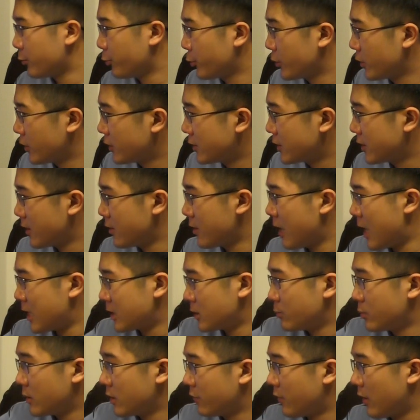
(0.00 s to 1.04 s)
we see an
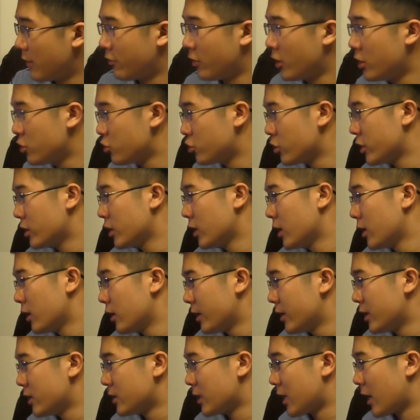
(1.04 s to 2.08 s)
S&P 500
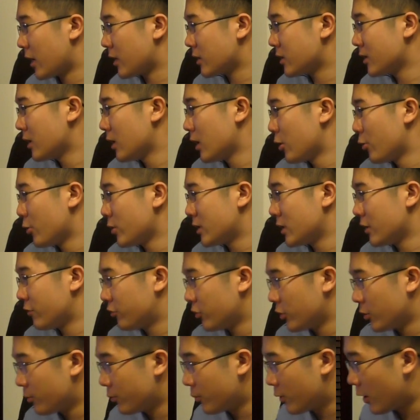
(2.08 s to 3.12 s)
index. We see from